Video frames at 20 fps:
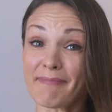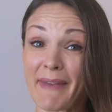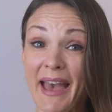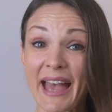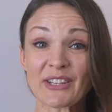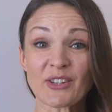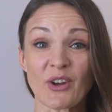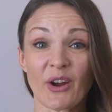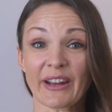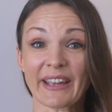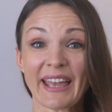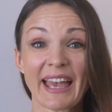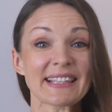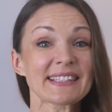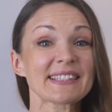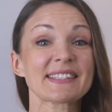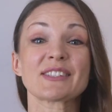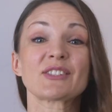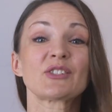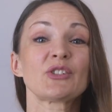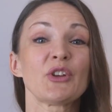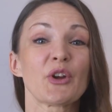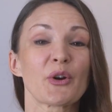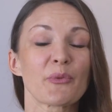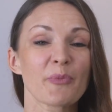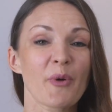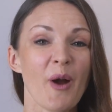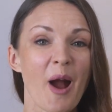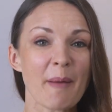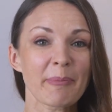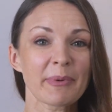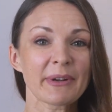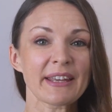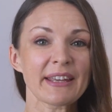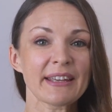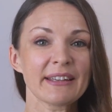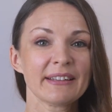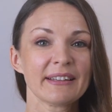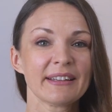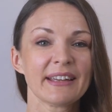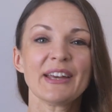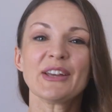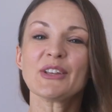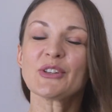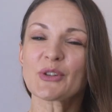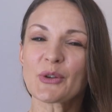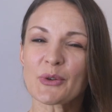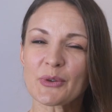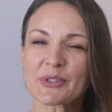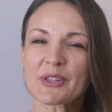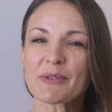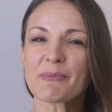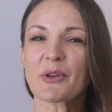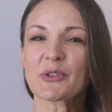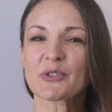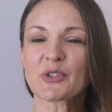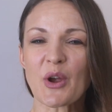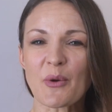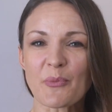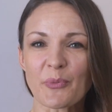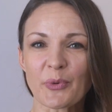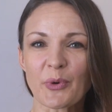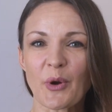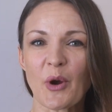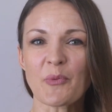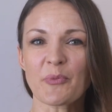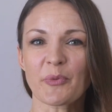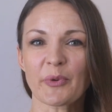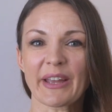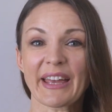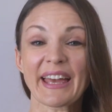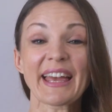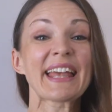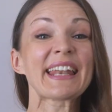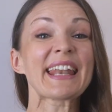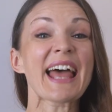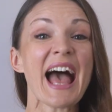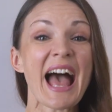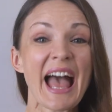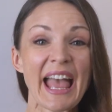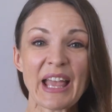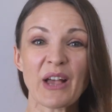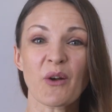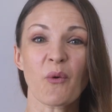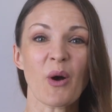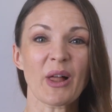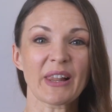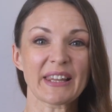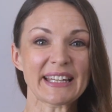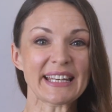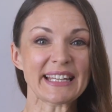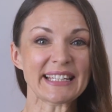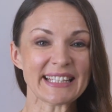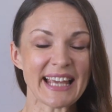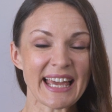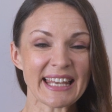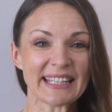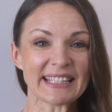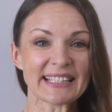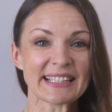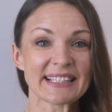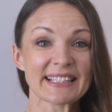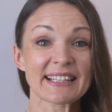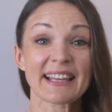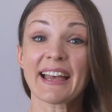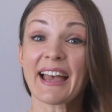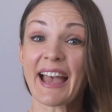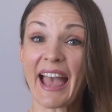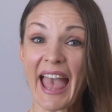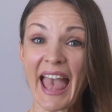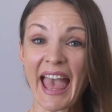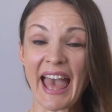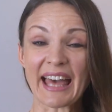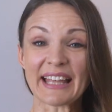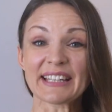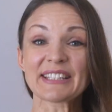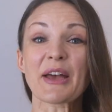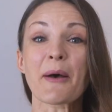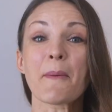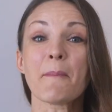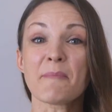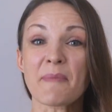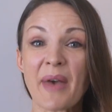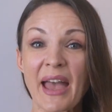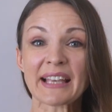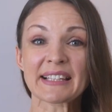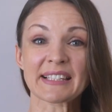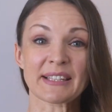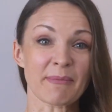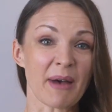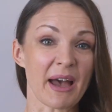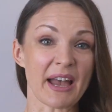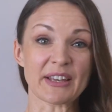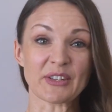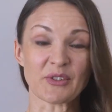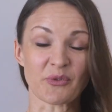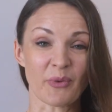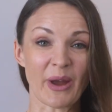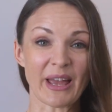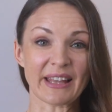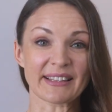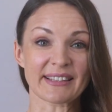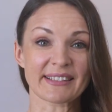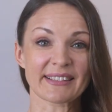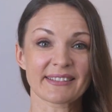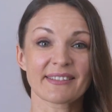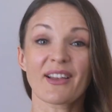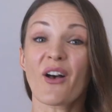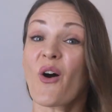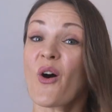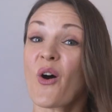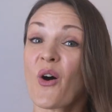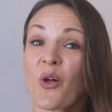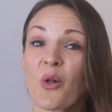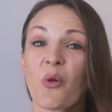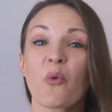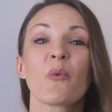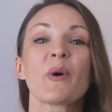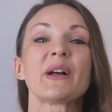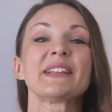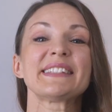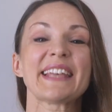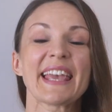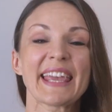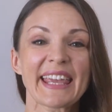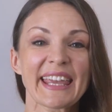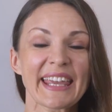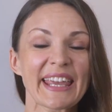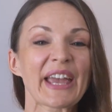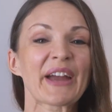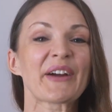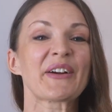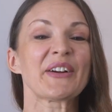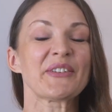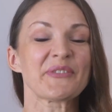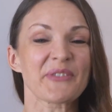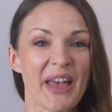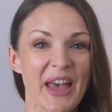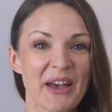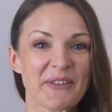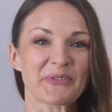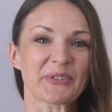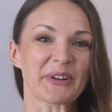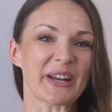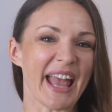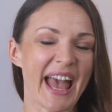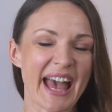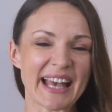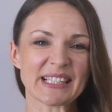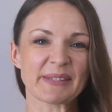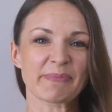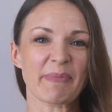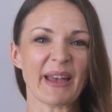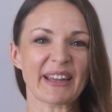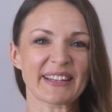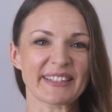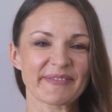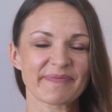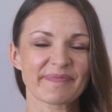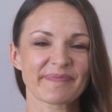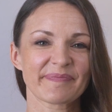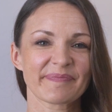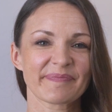match our guests to your property, choose the most appropriate and high-quality tenants, and maximize rents, all while taking care of every aspect.